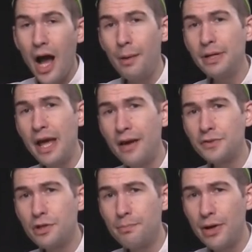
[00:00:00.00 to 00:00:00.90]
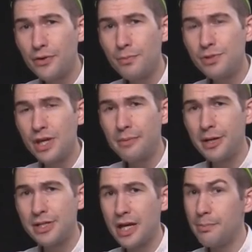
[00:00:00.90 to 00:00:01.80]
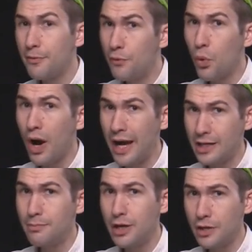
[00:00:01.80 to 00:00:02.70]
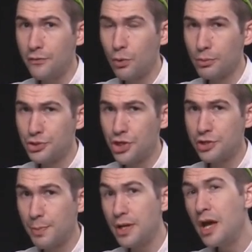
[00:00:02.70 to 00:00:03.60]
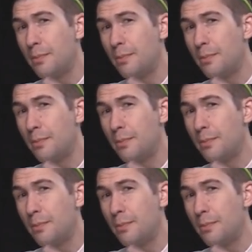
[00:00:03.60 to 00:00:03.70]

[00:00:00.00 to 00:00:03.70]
I'm going to have to compare them side by side before I can make a formal judgment.